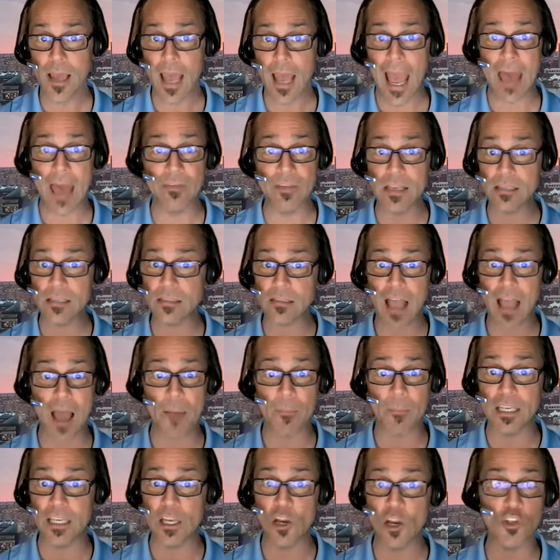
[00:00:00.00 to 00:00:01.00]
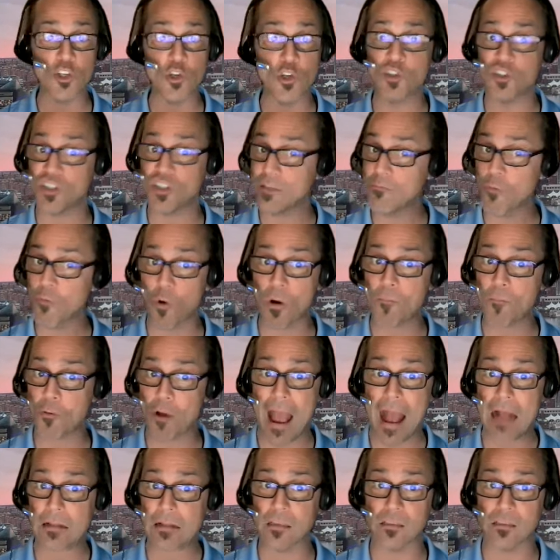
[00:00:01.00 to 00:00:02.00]
And this time of year, you see more
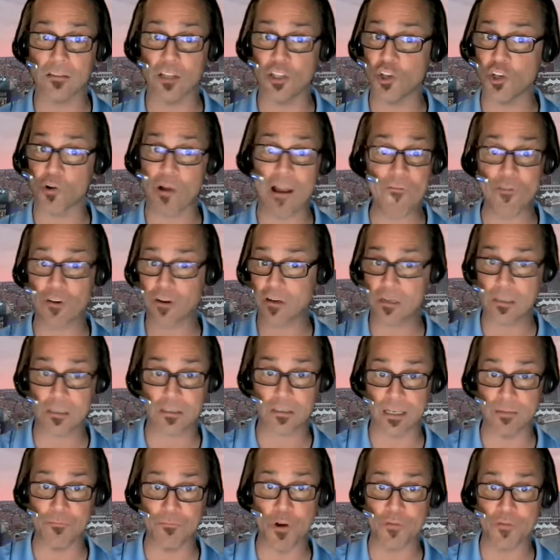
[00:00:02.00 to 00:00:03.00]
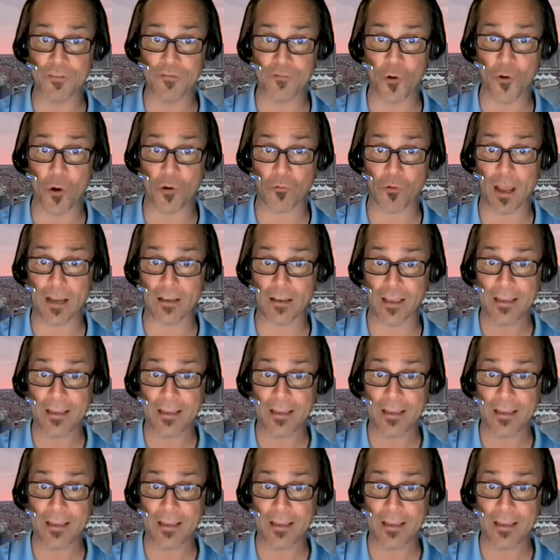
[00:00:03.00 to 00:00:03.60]
practice than you're ever going to see moving forward, right?